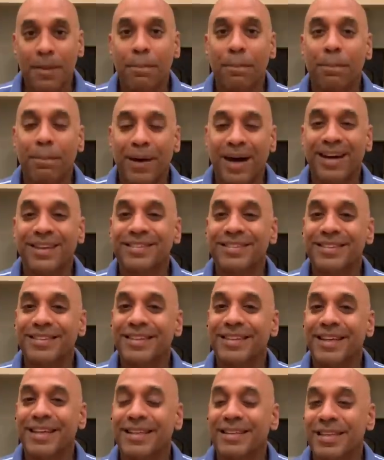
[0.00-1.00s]
but
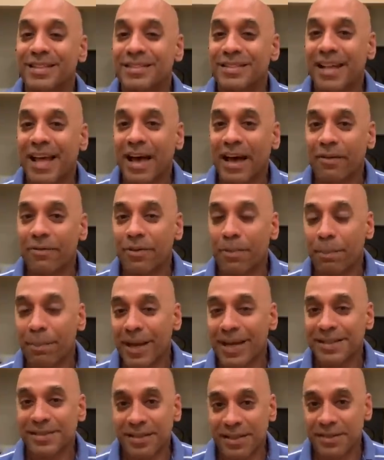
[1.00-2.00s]
it doesn't have the
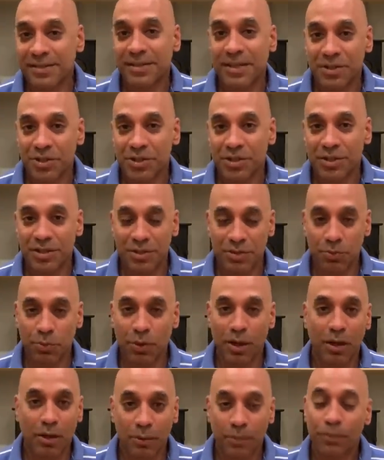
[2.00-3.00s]
bass extension as
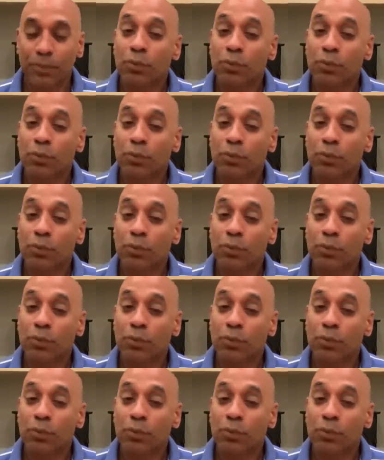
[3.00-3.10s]
well.